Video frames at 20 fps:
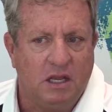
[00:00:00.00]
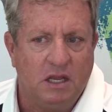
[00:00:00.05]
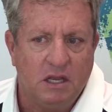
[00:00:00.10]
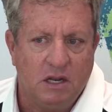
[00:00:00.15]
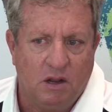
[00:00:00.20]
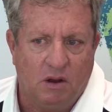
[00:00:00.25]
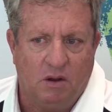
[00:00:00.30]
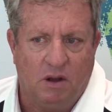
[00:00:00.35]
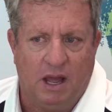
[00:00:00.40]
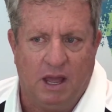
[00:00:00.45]

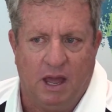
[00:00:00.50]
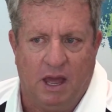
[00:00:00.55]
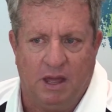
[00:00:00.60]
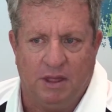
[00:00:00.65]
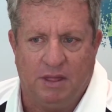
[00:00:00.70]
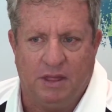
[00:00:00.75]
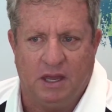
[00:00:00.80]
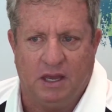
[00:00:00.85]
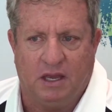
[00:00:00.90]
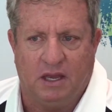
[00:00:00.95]
I
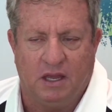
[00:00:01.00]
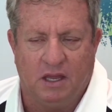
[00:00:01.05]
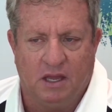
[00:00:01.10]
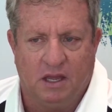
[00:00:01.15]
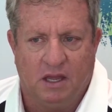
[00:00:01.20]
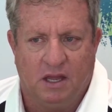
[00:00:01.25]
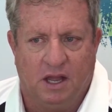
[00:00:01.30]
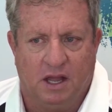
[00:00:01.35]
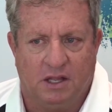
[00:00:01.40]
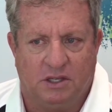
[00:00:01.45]
think
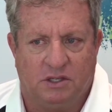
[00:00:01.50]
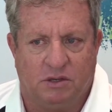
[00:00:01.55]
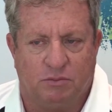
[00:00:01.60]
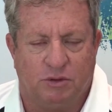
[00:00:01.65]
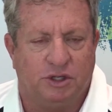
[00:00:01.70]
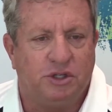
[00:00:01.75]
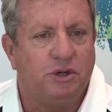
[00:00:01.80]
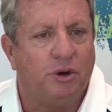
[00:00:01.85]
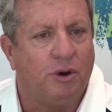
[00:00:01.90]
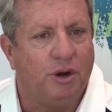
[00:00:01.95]
it's a
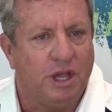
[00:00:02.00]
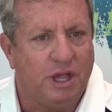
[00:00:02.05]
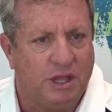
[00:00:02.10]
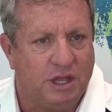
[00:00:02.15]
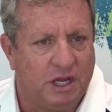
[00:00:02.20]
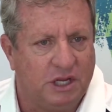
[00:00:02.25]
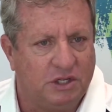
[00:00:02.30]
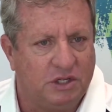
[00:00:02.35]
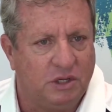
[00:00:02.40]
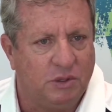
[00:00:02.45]
maturity
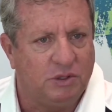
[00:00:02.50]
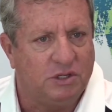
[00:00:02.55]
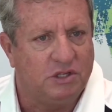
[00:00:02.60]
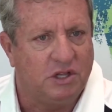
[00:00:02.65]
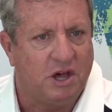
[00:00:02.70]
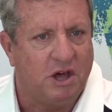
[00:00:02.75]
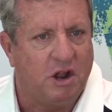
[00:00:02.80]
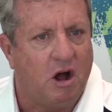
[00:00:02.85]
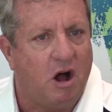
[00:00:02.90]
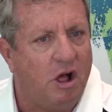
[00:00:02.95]
thing too. It's
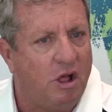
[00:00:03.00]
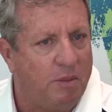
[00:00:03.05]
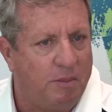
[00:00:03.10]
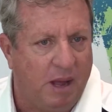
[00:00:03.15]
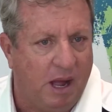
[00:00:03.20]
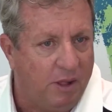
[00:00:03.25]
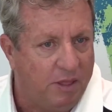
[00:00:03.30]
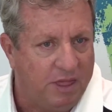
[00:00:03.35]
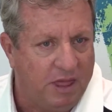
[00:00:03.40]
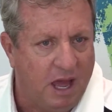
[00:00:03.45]
not all
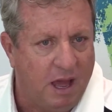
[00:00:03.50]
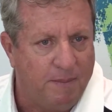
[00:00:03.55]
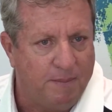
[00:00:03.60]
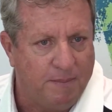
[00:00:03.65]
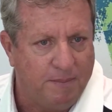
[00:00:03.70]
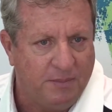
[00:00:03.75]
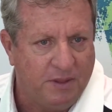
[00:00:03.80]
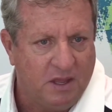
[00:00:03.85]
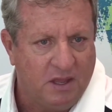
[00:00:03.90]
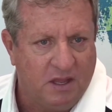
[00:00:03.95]
about them,
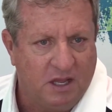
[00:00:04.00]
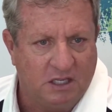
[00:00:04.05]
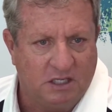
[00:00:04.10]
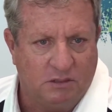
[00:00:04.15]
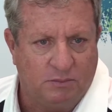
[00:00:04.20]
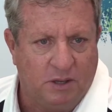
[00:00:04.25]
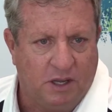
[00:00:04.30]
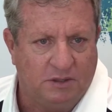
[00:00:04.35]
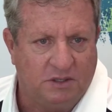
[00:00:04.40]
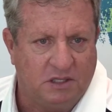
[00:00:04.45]
it's
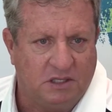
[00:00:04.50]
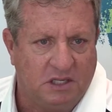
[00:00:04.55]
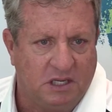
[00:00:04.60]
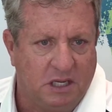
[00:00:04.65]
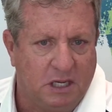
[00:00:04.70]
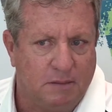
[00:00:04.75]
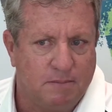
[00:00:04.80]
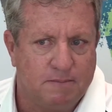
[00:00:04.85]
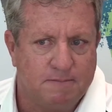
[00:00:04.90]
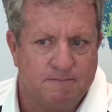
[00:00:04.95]
about the
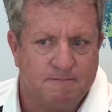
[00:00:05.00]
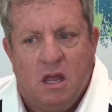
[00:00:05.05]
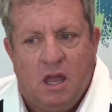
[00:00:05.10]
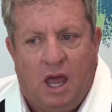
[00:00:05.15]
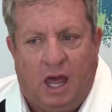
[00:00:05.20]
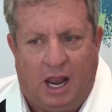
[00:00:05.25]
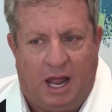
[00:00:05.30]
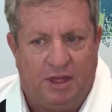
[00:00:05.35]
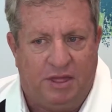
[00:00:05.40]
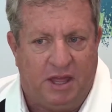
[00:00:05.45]
team.
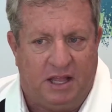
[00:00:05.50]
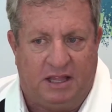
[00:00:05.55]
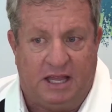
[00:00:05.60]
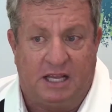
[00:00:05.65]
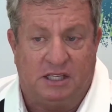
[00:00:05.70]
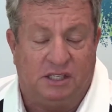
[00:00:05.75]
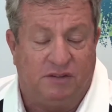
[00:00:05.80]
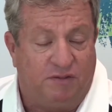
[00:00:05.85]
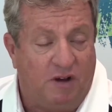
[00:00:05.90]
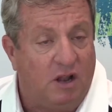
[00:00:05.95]
I think
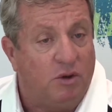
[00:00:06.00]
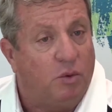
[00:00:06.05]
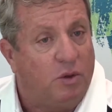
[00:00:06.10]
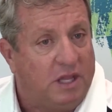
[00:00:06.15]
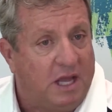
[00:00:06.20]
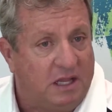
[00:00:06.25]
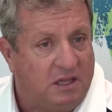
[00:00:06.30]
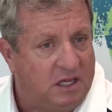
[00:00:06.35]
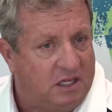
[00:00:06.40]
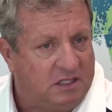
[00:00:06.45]
that's fun when
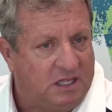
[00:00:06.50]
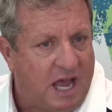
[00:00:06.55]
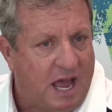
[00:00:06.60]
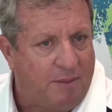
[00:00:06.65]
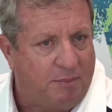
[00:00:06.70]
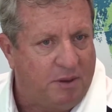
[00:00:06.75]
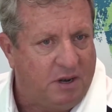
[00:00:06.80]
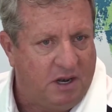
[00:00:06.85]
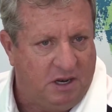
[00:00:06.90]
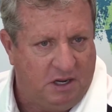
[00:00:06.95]
that does
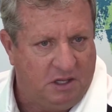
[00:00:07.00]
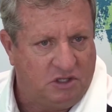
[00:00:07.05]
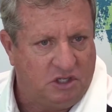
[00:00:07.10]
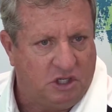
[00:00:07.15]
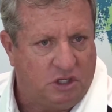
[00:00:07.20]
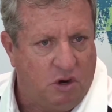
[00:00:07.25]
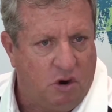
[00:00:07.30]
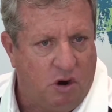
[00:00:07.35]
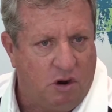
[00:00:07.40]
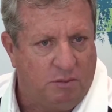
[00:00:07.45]
happen, and it's
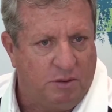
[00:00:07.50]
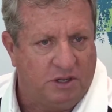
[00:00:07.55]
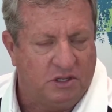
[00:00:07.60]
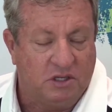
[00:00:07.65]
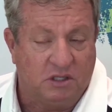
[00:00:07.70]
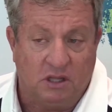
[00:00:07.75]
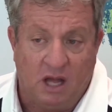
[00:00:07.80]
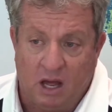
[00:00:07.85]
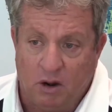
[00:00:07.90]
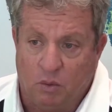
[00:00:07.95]
occurred, but it's
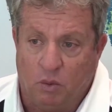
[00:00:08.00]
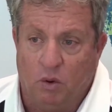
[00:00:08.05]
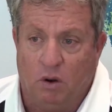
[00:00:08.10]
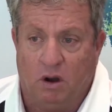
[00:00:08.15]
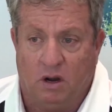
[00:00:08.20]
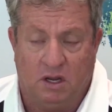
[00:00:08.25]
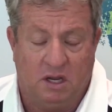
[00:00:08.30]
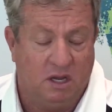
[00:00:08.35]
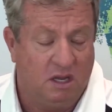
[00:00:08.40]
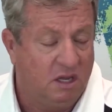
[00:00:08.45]
a lot of
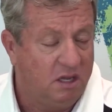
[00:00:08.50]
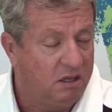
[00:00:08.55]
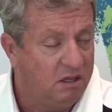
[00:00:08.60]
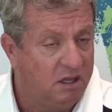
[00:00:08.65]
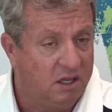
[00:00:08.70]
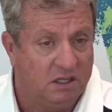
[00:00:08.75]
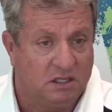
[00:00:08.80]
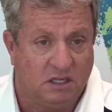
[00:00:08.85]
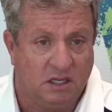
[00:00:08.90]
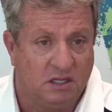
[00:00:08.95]
work,
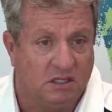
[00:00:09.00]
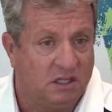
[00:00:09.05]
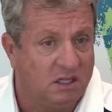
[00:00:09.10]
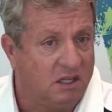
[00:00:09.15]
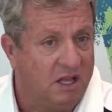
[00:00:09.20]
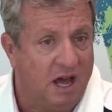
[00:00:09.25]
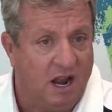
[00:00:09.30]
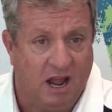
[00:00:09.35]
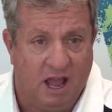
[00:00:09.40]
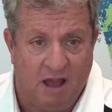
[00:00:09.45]
it's a
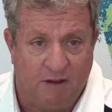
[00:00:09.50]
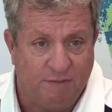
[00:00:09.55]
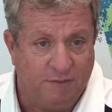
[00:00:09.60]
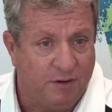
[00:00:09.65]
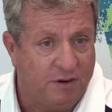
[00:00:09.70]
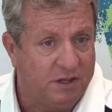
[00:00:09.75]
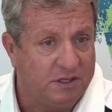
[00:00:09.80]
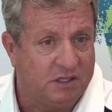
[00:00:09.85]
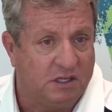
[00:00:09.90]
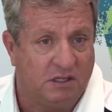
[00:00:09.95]
lot of
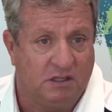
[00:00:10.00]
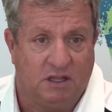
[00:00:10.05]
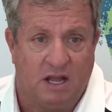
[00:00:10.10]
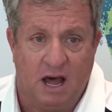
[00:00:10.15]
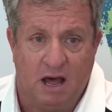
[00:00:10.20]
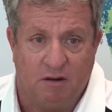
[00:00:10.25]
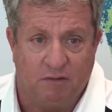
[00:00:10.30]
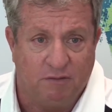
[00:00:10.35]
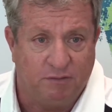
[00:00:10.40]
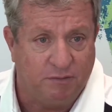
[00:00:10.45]
effort, it's a
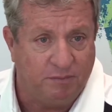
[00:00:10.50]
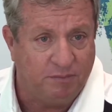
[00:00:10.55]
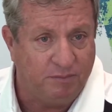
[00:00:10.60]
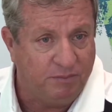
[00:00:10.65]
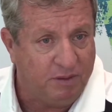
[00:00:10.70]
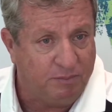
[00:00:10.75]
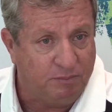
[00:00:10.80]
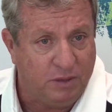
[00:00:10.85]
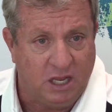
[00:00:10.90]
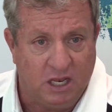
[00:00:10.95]
lot of
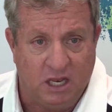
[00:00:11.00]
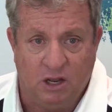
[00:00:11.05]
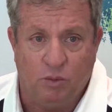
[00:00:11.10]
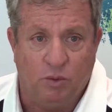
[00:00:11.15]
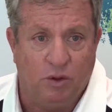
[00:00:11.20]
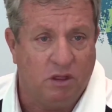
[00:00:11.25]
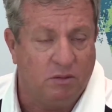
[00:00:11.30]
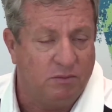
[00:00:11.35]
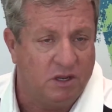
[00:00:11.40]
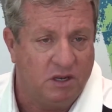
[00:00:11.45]
meeting
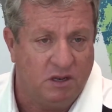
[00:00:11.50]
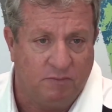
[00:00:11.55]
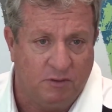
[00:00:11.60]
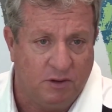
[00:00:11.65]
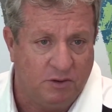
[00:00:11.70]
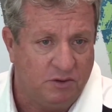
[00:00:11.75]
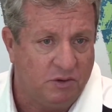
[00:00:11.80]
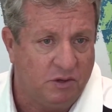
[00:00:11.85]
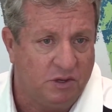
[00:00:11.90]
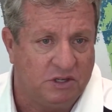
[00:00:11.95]
with them
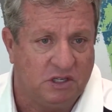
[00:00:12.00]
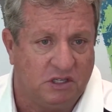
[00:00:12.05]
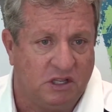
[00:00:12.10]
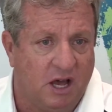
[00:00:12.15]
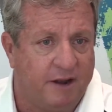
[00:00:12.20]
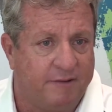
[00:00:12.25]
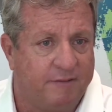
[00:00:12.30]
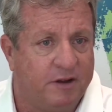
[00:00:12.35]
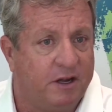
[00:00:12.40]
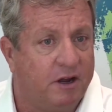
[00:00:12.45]
individually, it's a
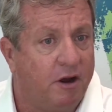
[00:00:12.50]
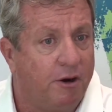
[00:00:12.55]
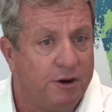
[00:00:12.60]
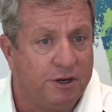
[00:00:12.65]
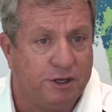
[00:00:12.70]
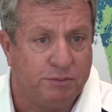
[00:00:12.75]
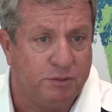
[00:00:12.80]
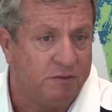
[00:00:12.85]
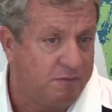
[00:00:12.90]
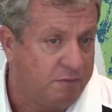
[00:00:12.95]
lot of
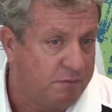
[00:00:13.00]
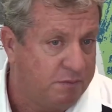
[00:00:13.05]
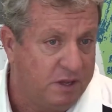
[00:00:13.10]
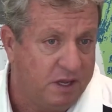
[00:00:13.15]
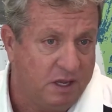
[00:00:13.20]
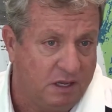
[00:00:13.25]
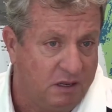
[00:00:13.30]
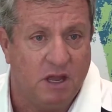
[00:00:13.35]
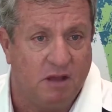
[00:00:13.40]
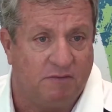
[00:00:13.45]
encouragement from
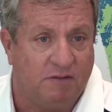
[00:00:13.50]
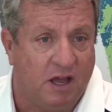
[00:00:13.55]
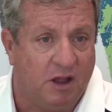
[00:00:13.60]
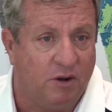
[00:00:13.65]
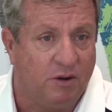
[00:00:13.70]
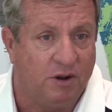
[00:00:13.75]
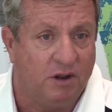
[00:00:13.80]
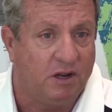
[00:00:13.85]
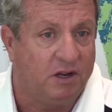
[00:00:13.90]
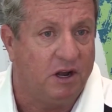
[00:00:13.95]
me. If I
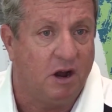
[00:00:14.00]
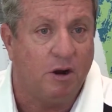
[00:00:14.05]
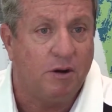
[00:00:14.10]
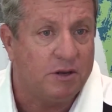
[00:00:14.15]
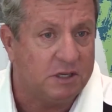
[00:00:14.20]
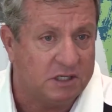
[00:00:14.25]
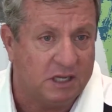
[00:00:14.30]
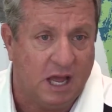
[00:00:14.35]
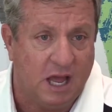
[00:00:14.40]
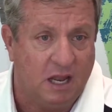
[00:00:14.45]
don't
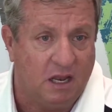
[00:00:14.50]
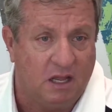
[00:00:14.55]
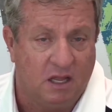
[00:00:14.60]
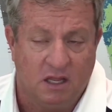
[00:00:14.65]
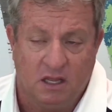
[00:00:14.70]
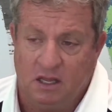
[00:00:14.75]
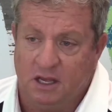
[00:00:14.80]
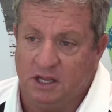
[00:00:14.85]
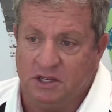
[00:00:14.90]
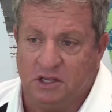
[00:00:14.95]
encourage that,
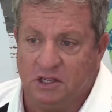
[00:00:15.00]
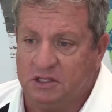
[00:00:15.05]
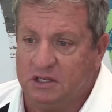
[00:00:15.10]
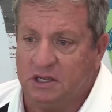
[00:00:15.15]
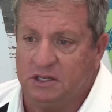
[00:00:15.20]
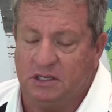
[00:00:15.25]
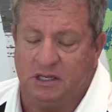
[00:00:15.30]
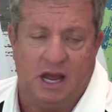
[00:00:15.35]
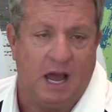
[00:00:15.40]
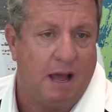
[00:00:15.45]
it just
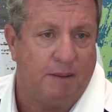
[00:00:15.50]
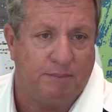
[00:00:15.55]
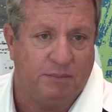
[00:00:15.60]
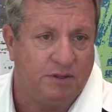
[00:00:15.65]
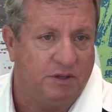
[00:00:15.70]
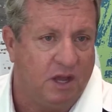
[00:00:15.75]
doesn't happen.